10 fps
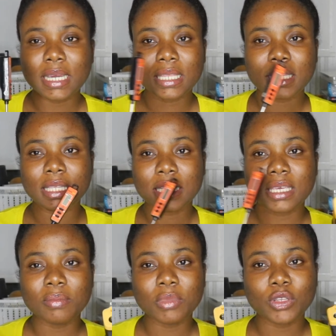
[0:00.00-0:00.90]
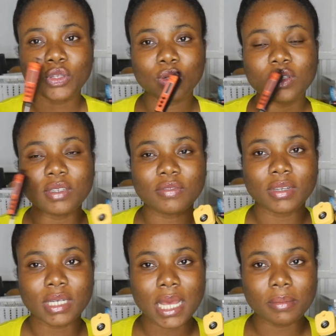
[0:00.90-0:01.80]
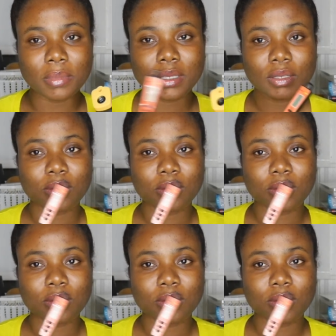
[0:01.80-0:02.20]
and then they give me 2 different numbers,